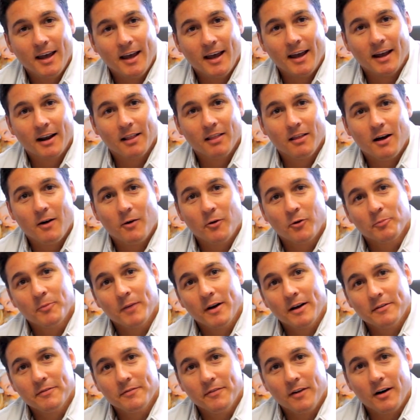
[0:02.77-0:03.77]
and along with
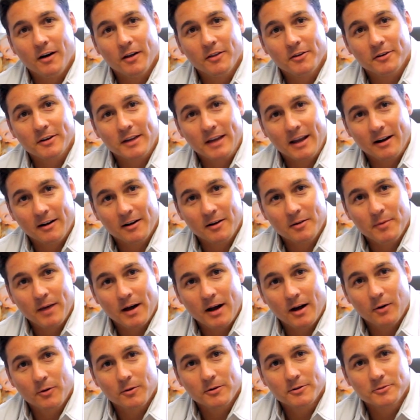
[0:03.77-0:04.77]
my father, Gary
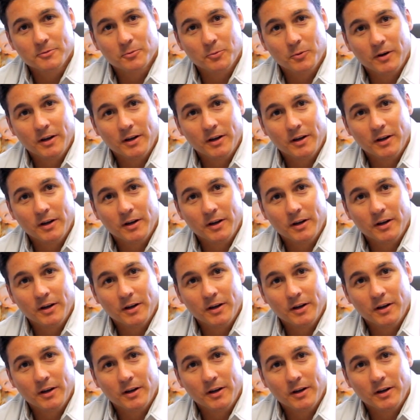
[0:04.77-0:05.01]
Bowers,